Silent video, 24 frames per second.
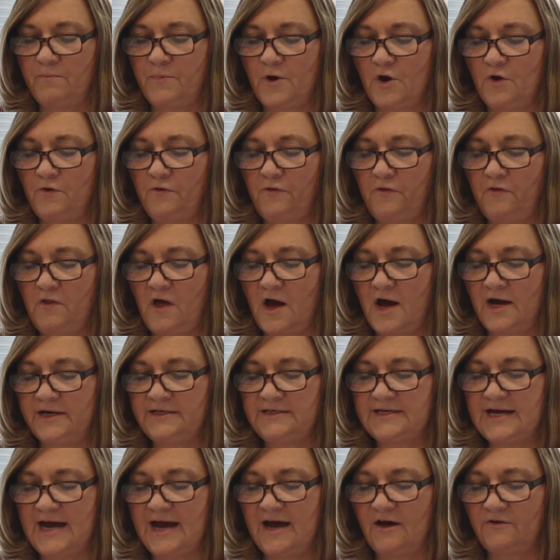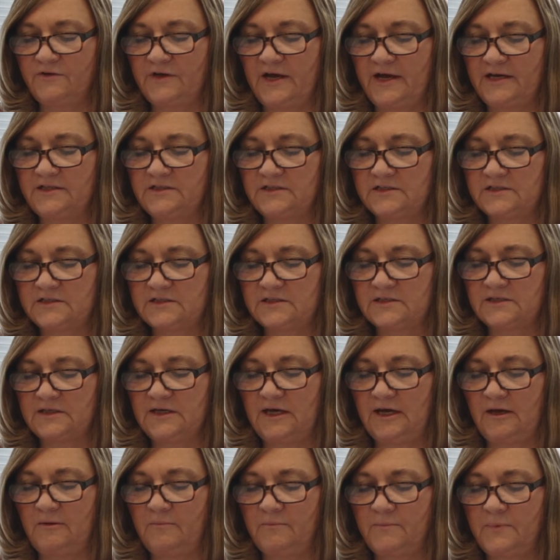both lie down and
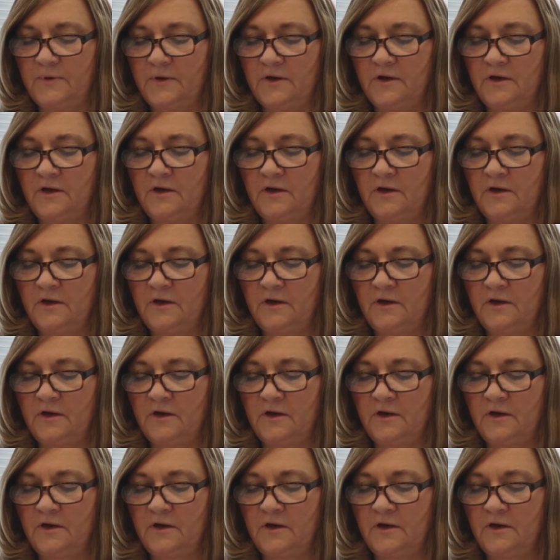sleep.